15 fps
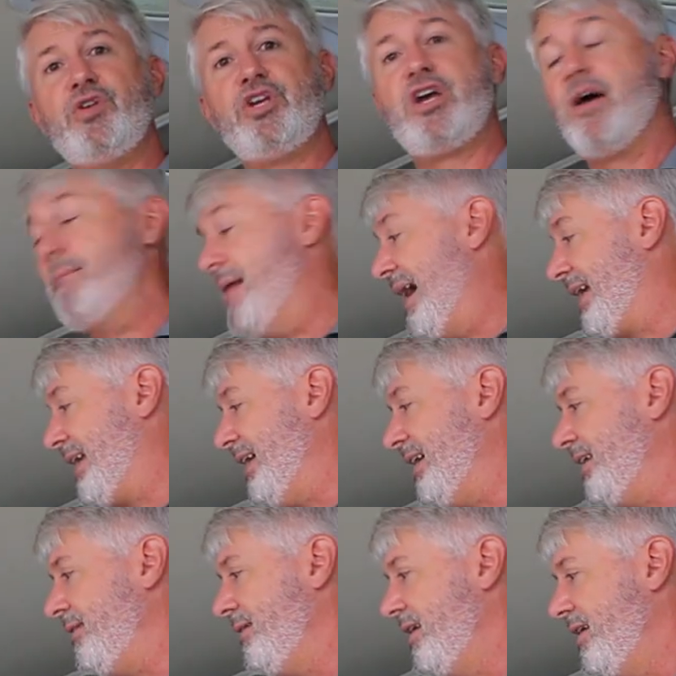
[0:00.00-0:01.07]
When you come back
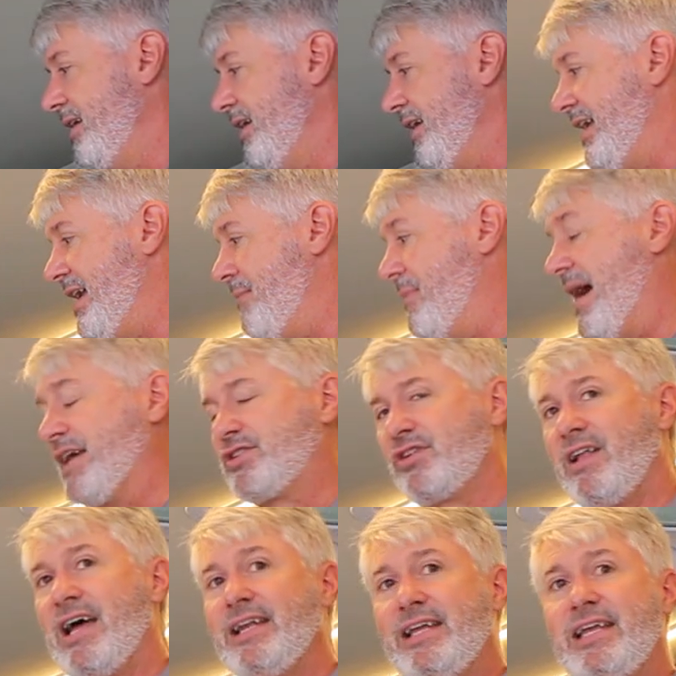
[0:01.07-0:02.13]
in, hit
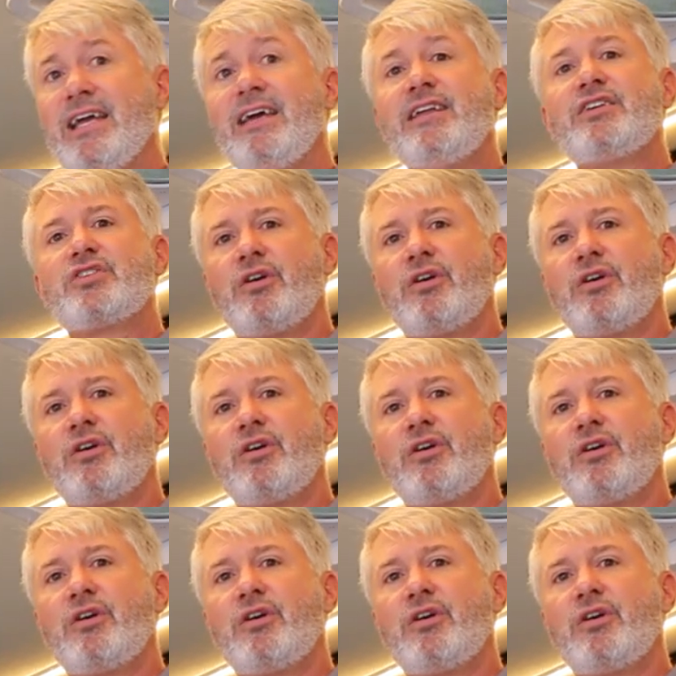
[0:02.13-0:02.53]
master light again,